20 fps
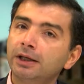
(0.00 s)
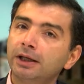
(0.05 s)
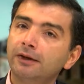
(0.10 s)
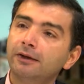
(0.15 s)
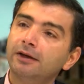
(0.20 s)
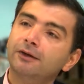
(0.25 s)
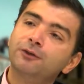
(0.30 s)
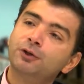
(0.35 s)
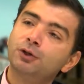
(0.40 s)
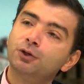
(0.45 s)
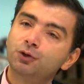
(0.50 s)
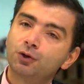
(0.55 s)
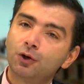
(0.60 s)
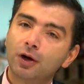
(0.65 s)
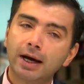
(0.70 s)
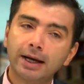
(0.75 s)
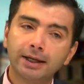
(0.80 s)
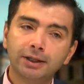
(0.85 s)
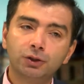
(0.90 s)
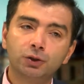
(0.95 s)
If you
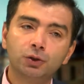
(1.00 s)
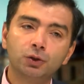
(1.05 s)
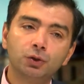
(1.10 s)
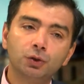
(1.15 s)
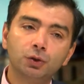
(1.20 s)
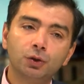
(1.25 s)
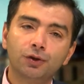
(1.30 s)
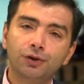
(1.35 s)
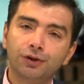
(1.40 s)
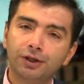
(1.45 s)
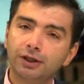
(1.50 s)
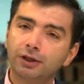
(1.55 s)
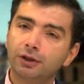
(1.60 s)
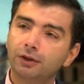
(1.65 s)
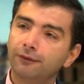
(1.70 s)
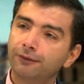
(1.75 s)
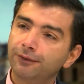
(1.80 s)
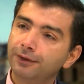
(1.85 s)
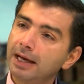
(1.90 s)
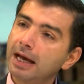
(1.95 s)
try to think
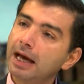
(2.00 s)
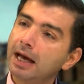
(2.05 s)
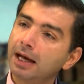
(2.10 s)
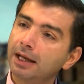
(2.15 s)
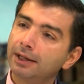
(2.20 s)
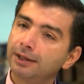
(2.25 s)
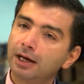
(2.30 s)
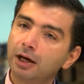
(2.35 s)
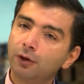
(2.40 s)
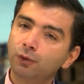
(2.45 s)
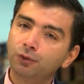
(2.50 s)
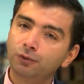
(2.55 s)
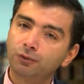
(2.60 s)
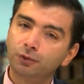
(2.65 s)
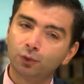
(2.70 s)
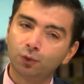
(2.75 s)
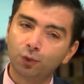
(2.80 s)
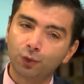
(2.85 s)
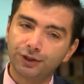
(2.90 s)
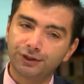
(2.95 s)
of that, how
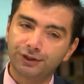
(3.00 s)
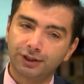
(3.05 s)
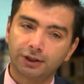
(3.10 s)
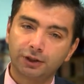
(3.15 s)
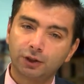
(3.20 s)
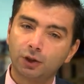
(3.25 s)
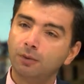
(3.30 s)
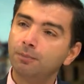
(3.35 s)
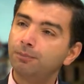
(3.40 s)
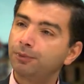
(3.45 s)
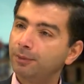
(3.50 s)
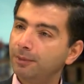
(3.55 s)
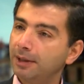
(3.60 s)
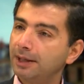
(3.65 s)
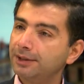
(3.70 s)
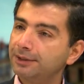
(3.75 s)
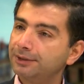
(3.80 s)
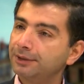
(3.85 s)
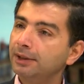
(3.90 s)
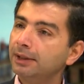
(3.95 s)
to reach a
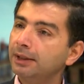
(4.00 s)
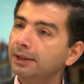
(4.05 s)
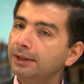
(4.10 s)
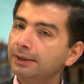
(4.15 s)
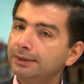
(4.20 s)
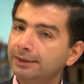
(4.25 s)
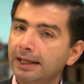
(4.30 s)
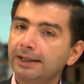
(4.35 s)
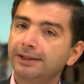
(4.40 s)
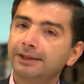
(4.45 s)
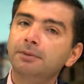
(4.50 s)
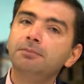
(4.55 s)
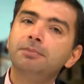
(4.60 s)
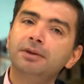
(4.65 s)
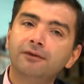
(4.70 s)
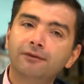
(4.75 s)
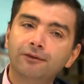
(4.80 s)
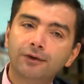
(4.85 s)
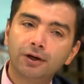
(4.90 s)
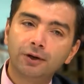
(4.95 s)
compromise, that can
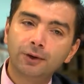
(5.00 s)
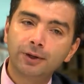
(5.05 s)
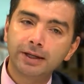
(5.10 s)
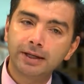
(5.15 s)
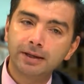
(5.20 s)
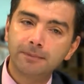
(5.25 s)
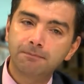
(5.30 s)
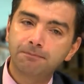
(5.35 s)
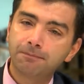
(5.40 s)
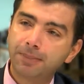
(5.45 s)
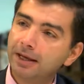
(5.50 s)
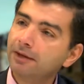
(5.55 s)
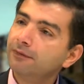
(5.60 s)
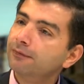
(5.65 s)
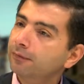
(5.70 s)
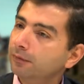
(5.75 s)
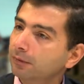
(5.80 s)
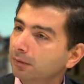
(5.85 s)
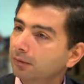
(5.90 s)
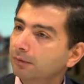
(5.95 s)
be very
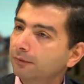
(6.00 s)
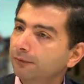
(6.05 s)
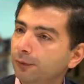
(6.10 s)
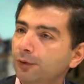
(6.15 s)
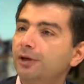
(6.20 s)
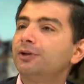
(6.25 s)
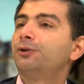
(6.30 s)
painful for a